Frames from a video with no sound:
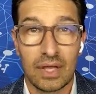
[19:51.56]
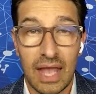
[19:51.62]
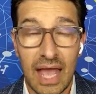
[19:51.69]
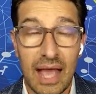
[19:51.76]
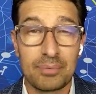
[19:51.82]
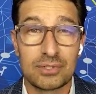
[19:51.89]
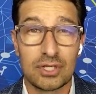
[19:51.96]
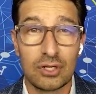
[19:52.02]

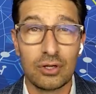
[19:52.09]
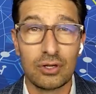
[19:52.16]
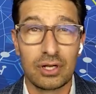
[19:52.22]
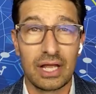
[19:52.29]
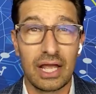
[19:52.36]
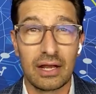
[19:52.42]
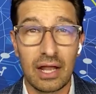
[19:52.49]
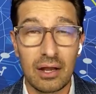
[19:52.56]

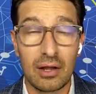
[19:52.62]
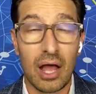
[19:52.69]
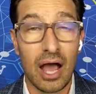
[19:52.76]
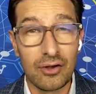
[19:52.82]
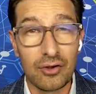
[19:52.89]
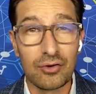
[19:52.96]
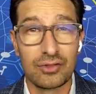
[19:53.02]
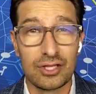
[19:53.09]
Absolutely. And, and
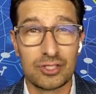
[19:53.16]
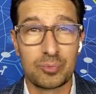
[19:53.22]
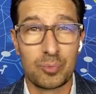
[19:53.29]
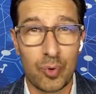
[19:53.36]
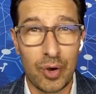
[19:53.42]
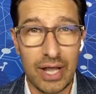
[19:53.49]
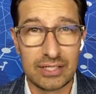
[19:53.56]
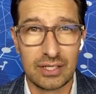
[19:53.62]
under this
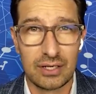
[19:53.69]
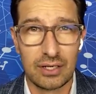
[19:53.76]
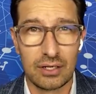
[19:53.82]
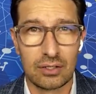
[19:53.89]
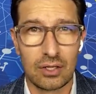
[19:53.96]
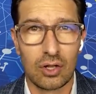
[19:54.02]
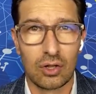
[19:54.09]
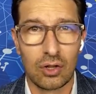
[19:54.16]

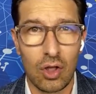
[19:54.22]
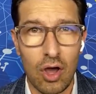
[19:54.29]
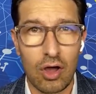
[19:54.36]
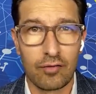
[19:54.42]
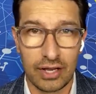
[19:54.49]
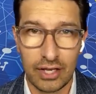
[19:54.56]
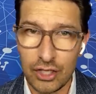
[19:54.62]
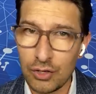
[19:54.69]
president,
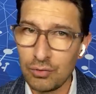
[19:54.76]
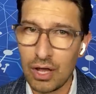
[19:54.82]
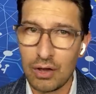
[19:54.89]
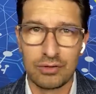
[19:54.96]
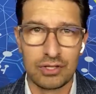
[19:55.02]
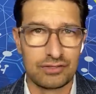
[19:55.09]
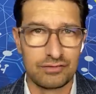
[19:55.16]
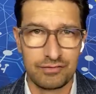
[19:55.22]
law, and you
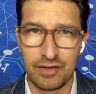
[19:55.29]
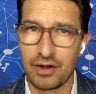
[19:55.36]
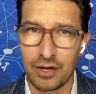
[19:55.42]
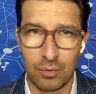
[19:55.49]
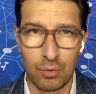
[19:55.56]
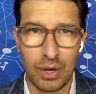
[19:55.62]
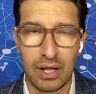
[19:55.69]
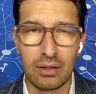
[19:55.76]
know this
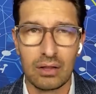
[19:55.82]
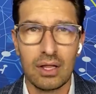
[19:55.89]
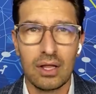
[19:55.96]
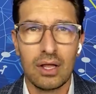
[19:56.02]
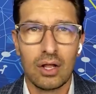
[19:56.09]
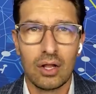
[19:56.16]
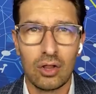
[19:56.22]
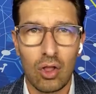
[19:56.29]
very well,
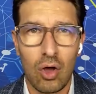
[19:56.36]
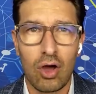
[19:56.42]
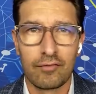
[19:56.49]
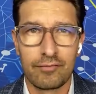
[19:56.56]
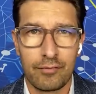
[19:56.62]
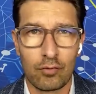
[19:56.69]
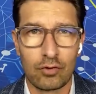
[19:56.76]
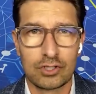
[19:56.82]
law
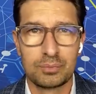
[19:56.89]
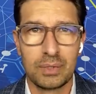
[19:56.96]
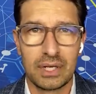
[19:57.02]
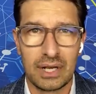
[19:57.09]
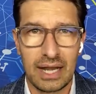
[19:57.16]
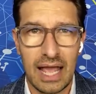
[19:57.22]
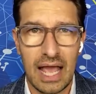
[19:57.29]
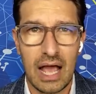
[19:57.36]

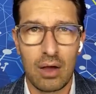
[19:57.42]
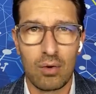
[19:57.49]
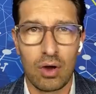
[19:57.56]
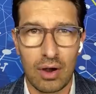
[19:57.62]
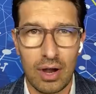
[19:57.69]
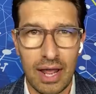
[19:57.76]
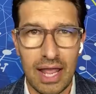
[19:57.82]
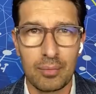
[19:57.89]
enforcement now
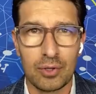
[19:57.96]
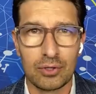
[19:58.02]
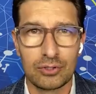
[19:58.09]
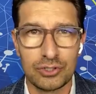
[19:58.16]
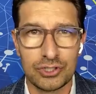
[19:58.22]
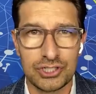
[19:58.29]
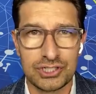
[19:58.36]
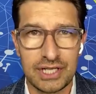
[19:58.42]
are able
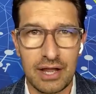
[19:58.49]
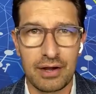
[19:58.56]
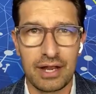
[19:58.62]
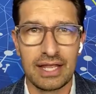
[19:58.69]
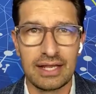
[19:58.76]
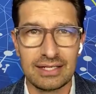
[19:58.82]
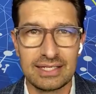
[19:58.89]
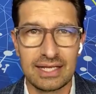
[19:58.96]
to share
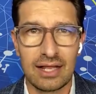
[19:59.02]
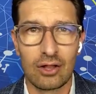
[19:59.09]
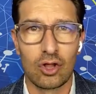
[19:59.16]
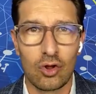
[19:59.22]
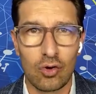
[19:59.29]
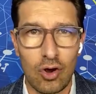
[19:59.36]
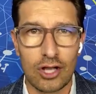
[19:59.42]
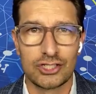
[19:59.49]

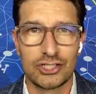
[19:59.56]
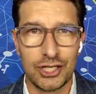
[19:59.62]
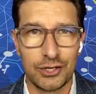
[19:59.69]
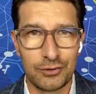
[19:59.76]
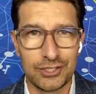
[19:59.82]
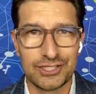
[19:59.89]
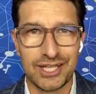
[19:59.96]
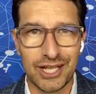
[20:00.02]
intel
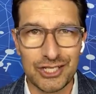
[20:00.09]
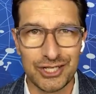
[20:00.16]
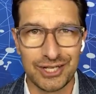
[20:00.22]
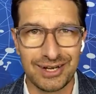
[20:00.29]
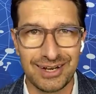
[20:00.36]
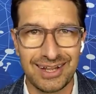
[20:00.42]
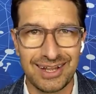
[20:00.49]
cross-jurisdiction.